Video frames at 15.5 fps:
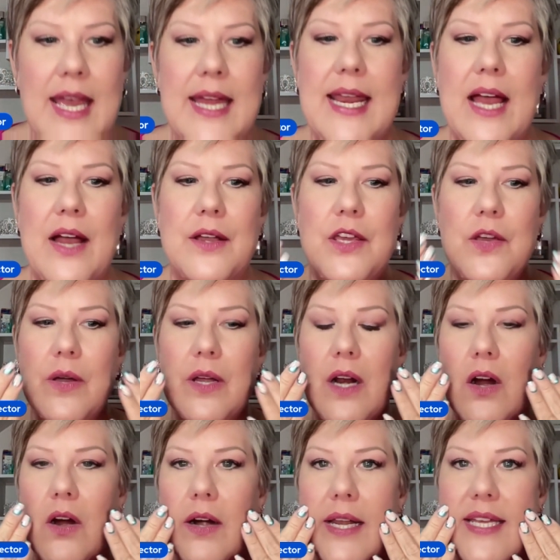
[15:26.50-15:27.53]
Now you can
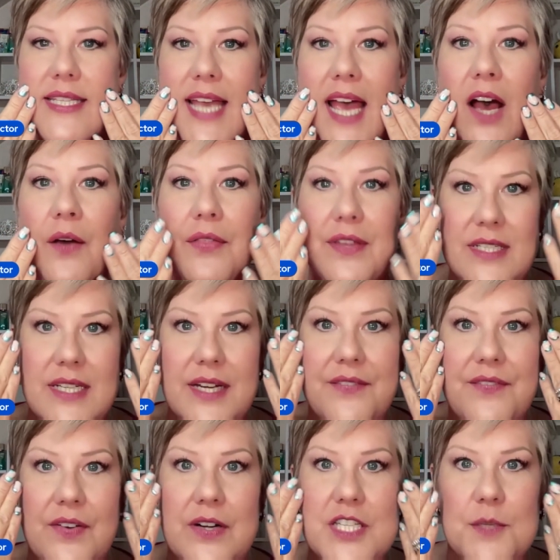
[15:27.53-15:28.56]
already tell the
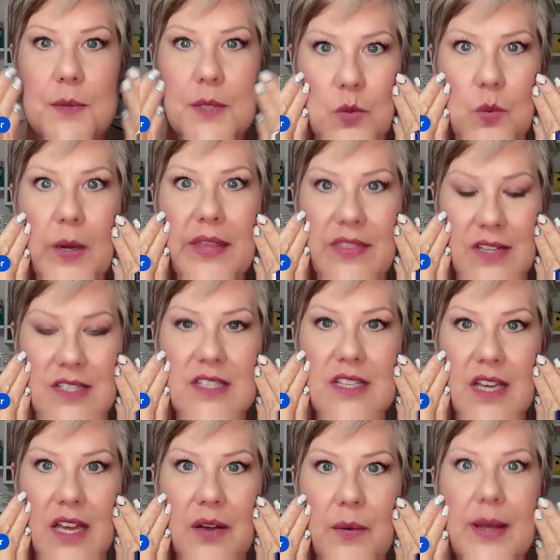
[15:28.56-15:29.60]
difference between the
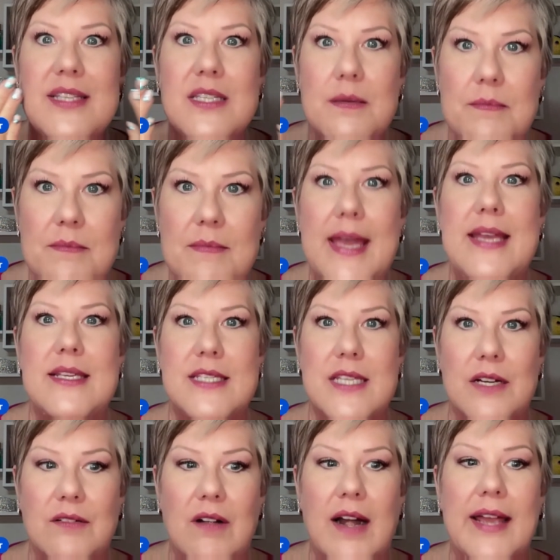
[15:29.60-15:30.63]
two. It's
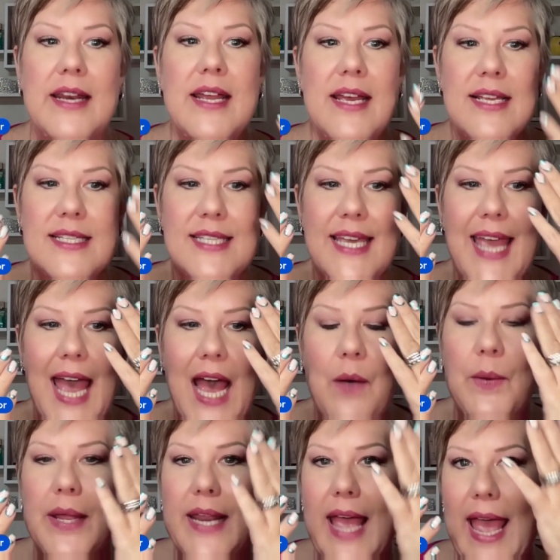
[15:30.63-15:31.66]
amazing, right? See how
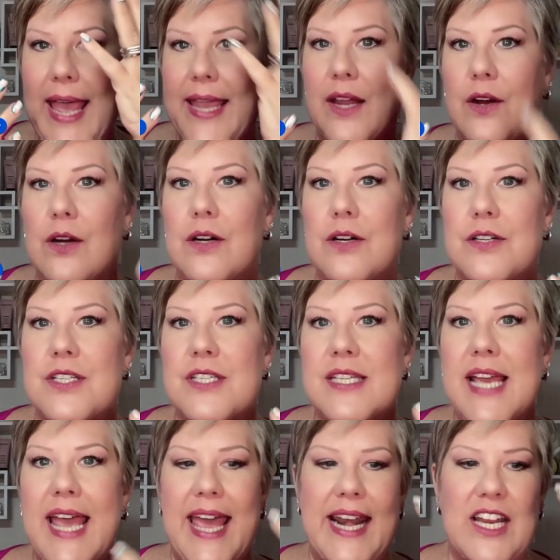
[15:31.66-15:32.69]
it anchors
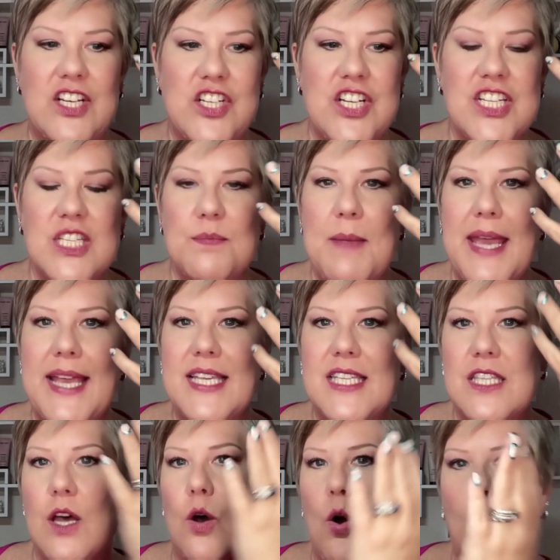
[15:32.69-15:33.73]
and it just makes
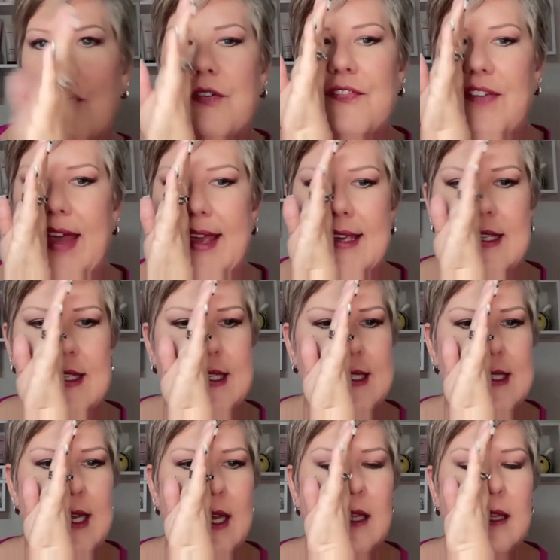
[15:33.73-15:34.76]
the whole
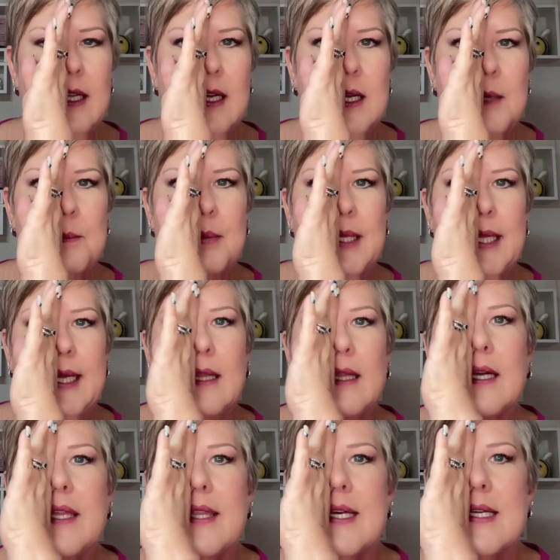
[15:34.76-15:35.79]
face look complete.
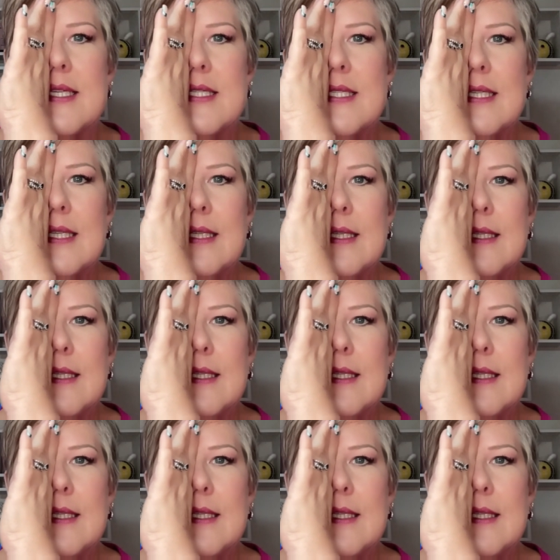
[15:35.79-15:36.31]
Look at this.